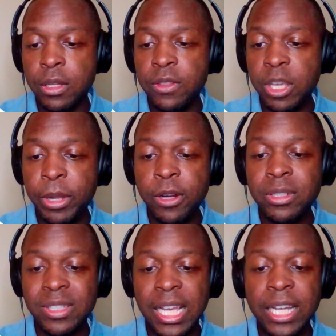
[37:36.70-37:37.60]
the apparent
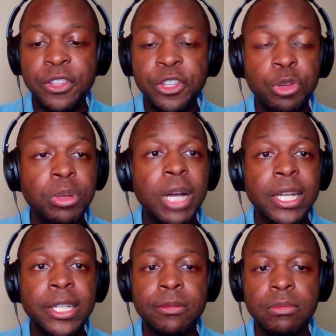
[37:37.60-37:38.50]
design in the human
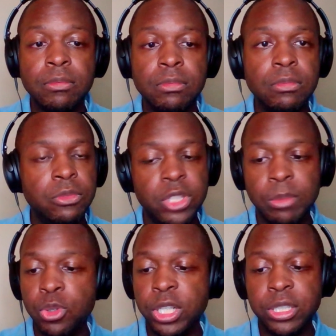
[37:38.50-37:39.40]
body?
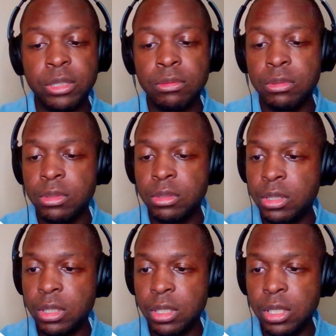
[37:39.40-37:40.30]
Simple question.
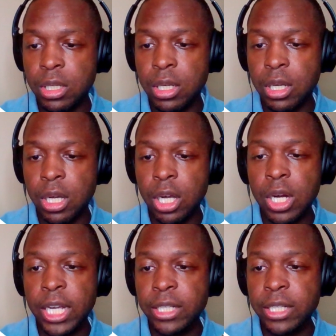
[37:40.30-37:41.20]
All
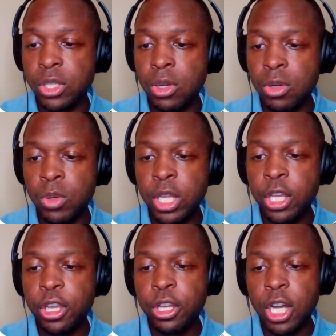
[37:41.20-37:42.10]
right. So
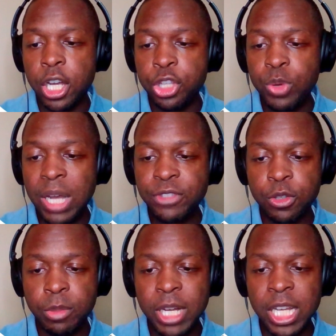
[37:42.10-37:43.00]
uh, you have to
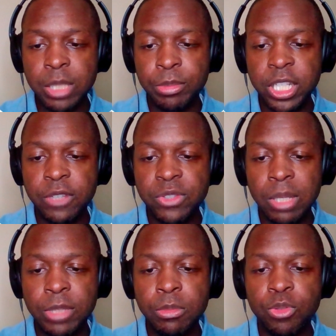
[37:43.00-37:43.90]
show the possibility of
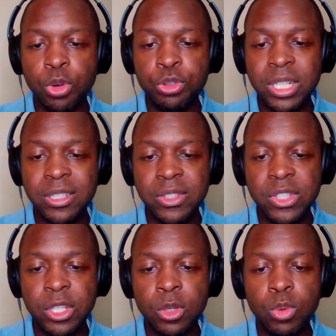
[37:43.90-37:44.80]
something before you can
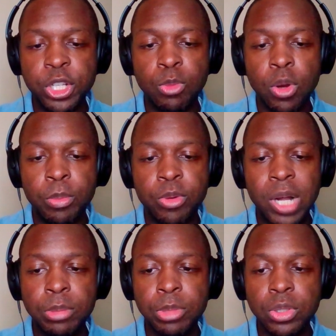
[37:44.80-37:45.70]
consider what is more
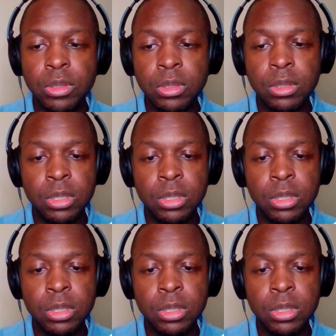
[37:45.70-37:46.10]
probable